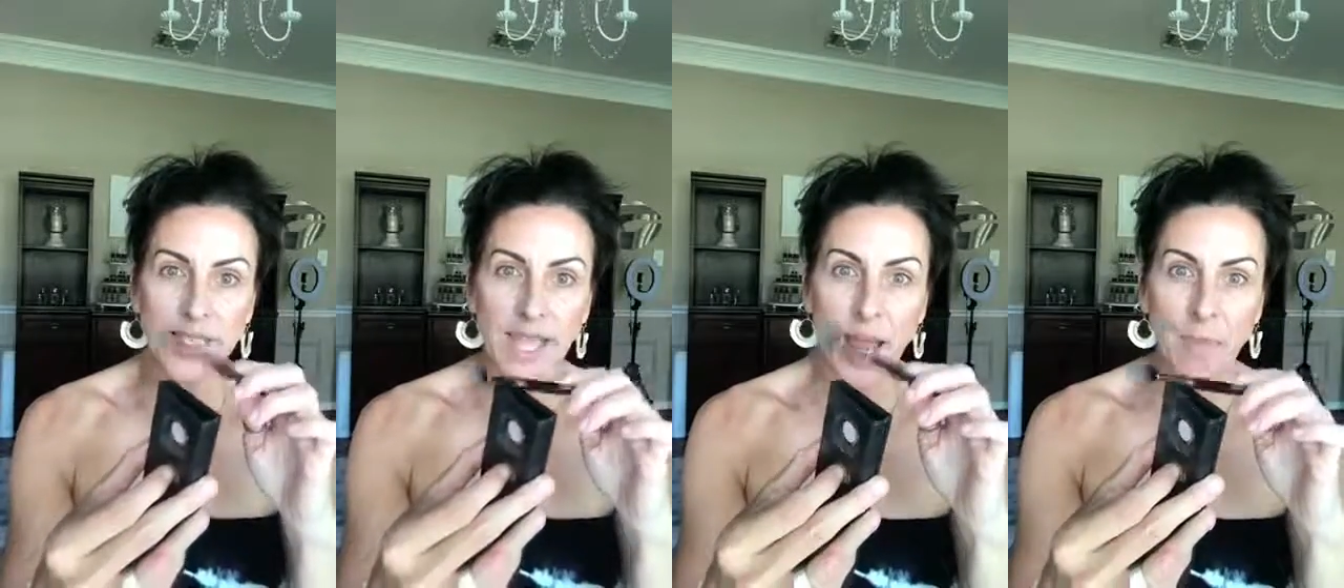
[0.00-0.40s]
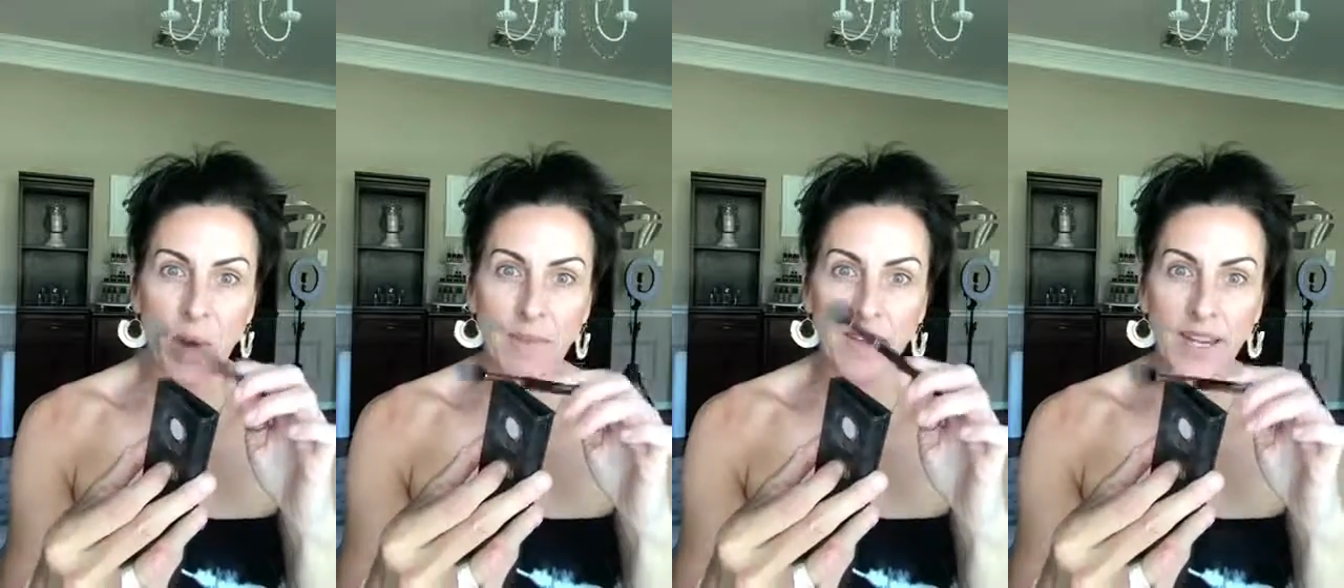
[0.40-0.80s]
tap
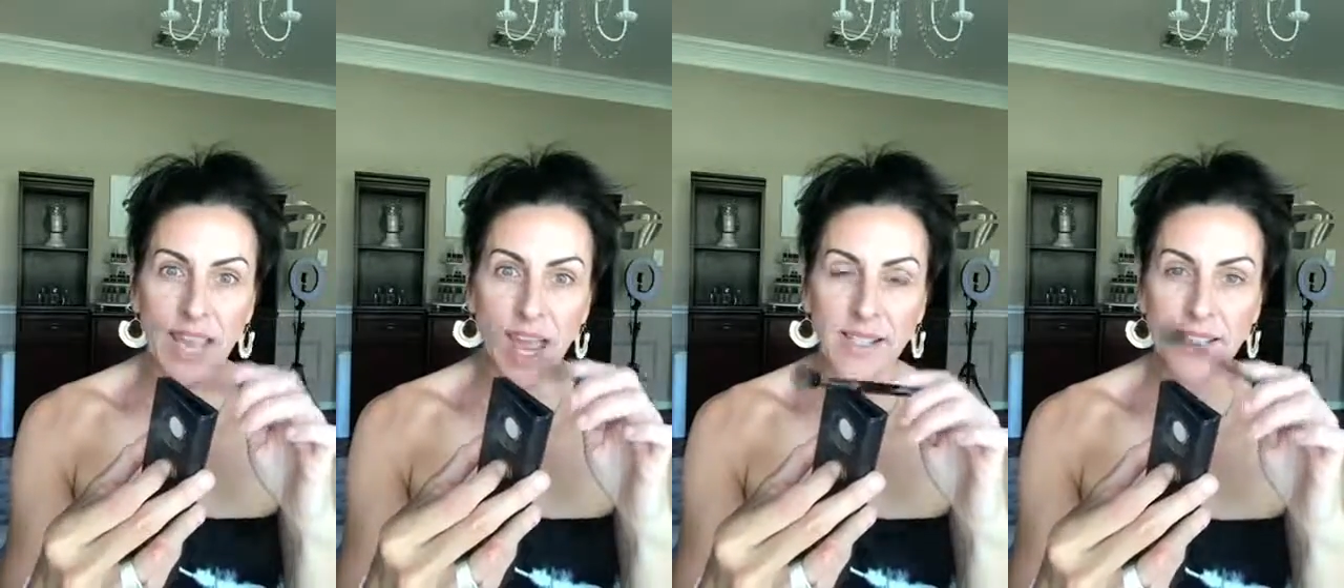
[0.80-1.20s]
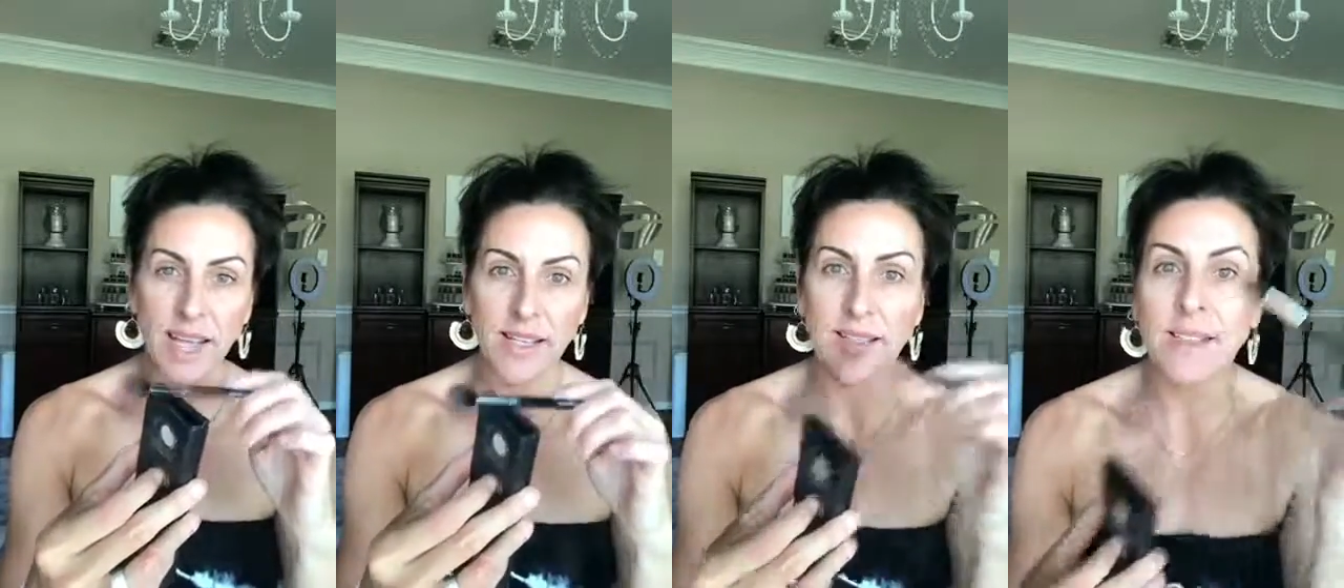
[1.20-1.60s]
off any
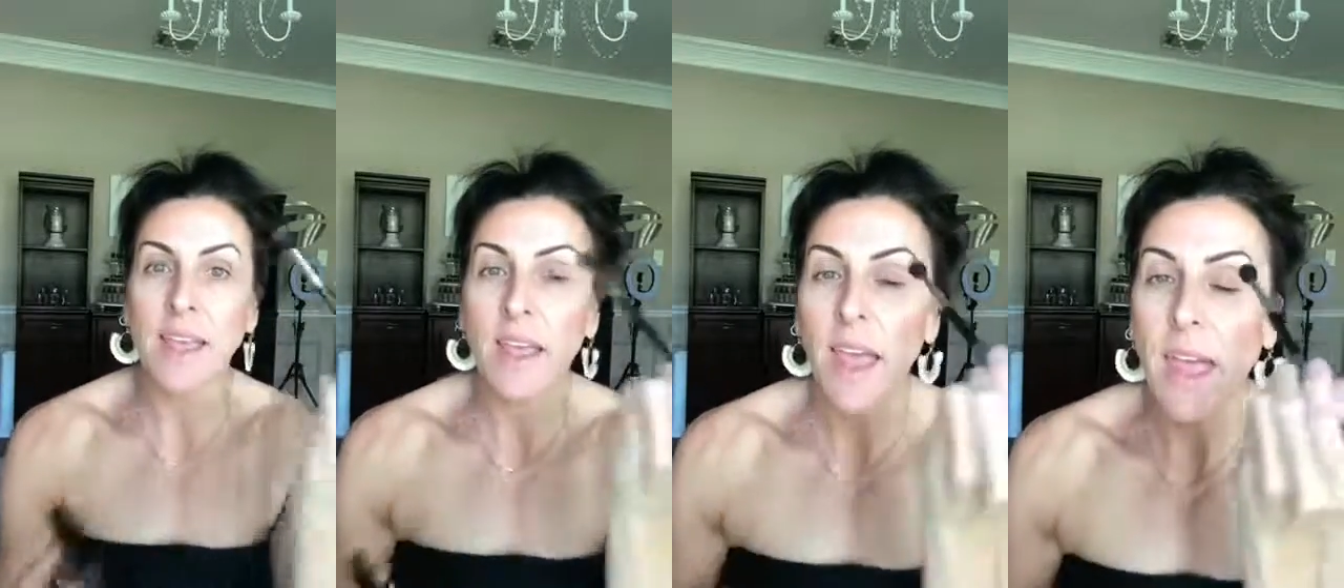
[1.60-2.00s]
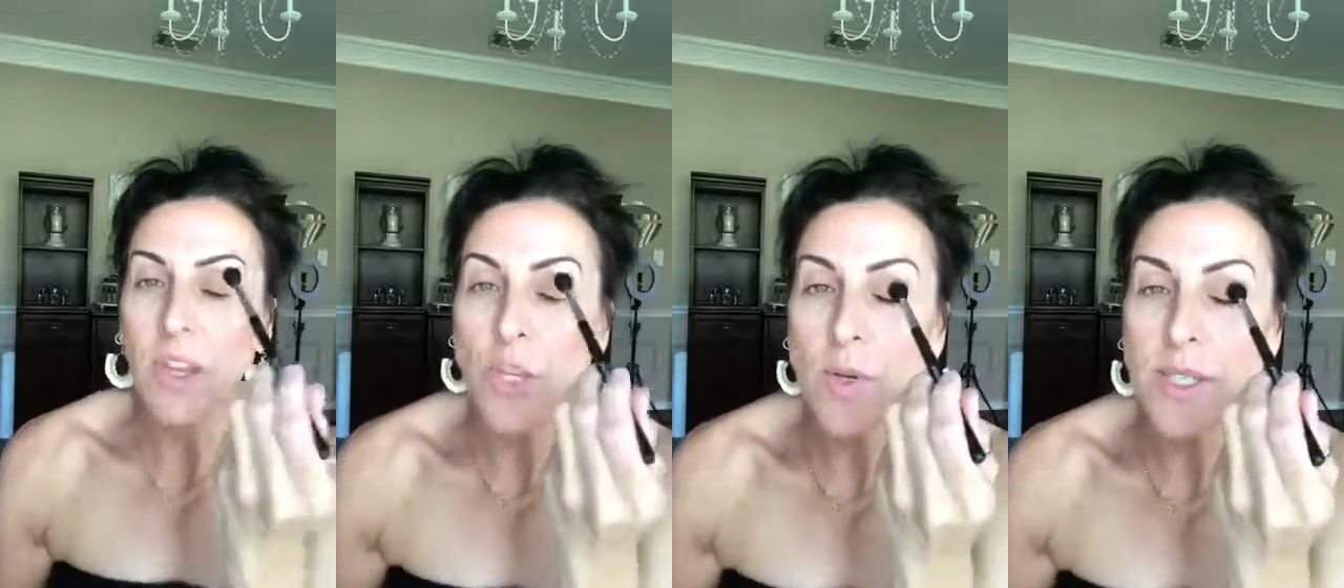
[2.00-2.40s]
excess,
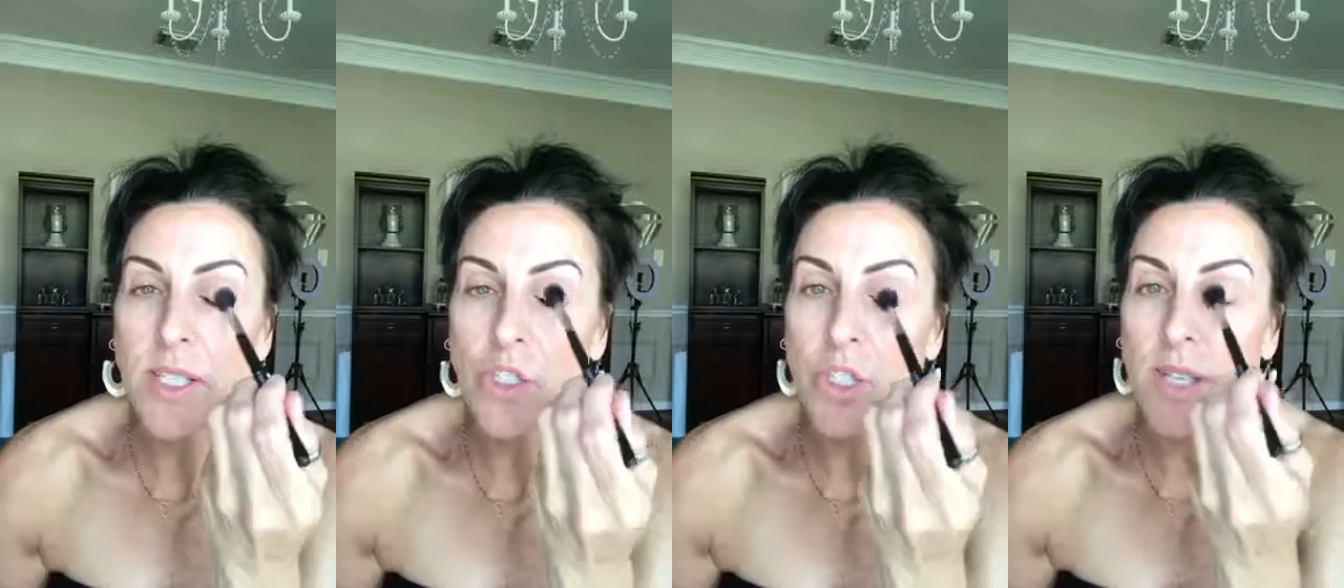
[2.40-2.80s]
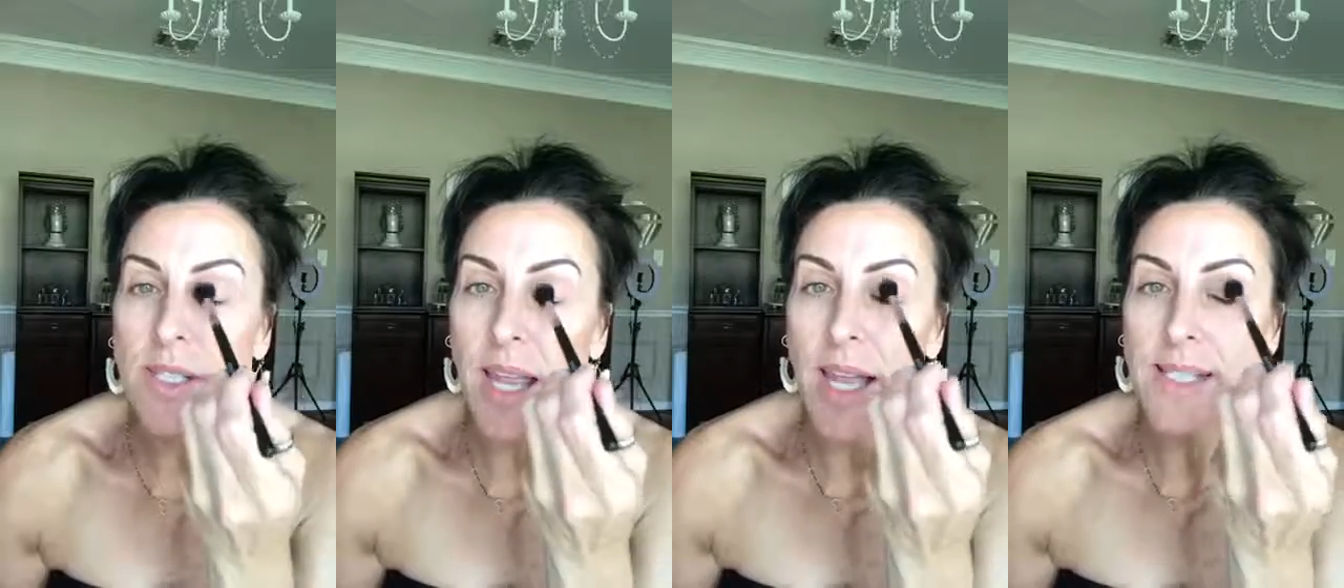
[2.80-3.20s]
and use it
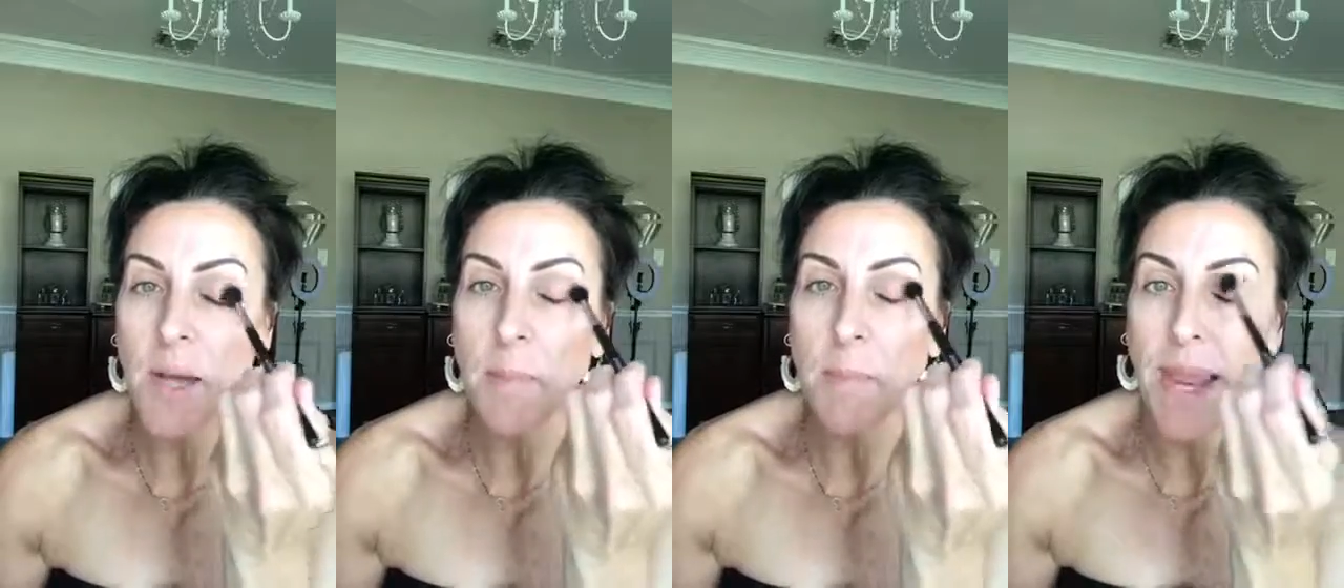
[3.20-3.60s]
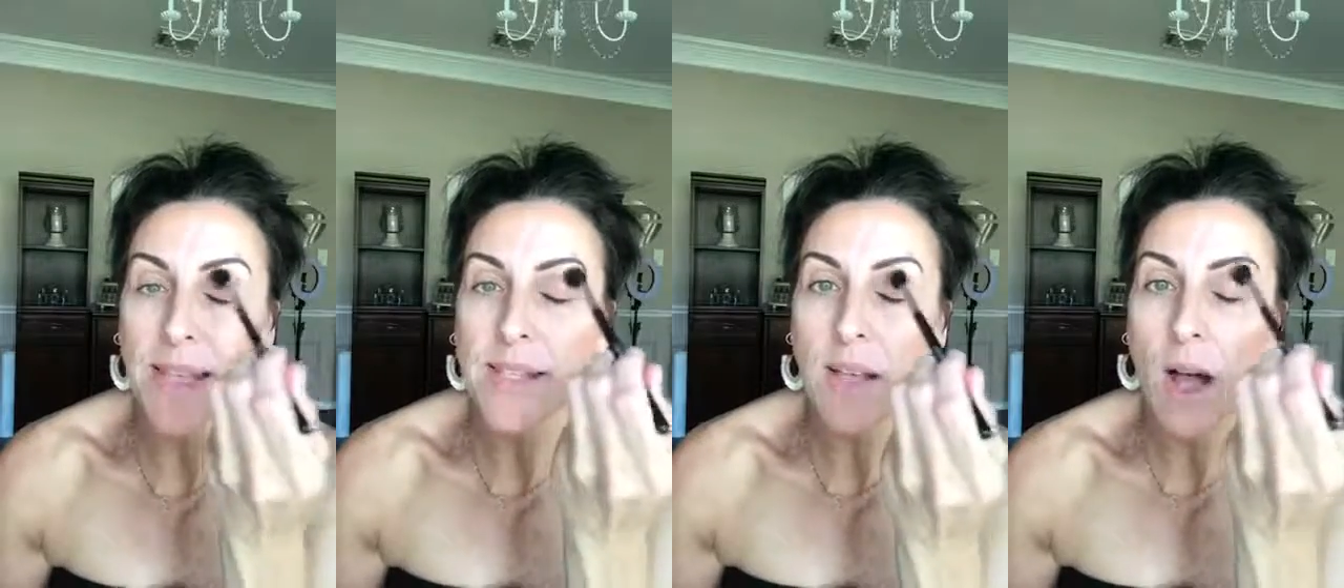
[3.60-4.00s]
just as a
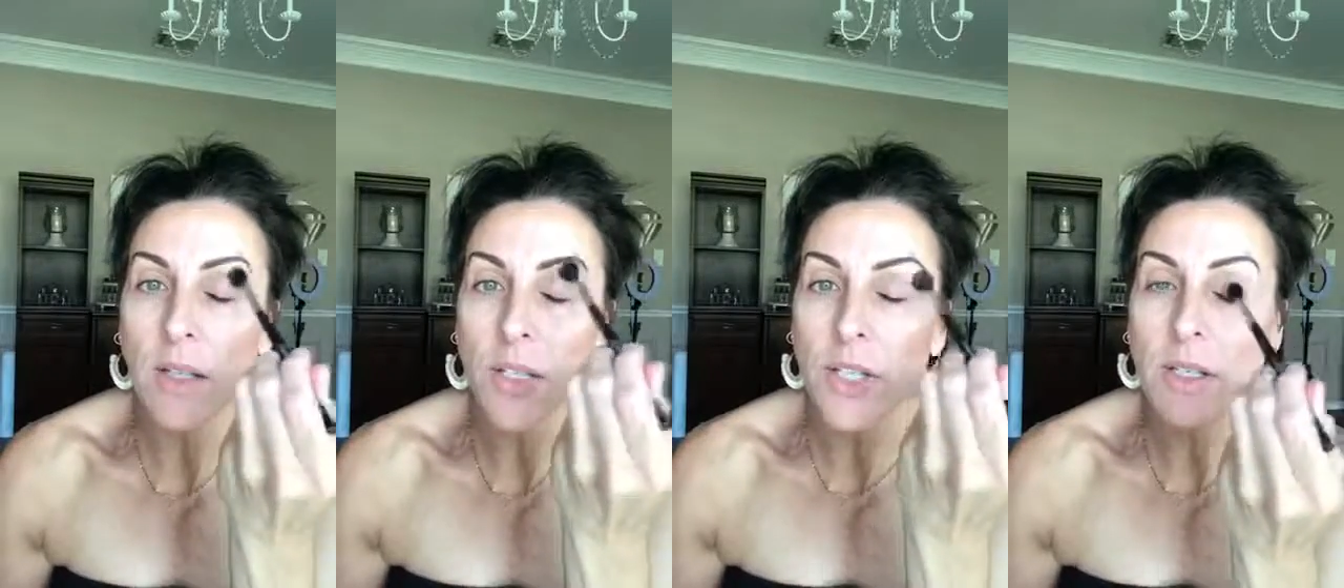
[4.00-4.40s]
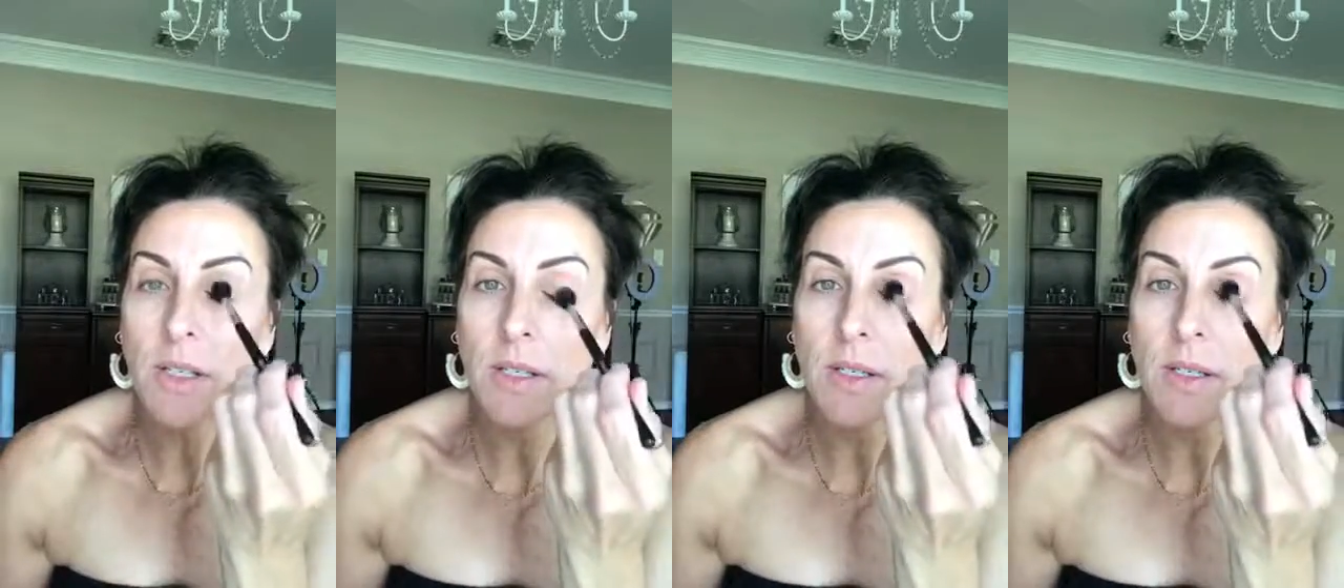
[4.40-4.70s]
base color.